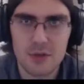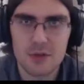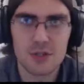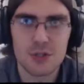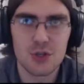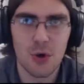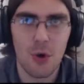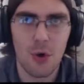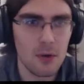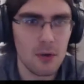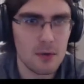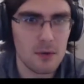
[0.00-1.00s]
I've lost the
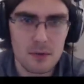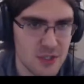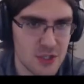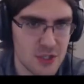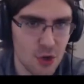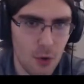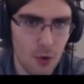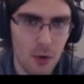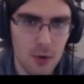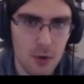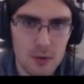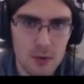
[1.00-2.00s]
door. Where's the
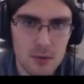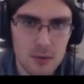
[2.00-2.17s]
door?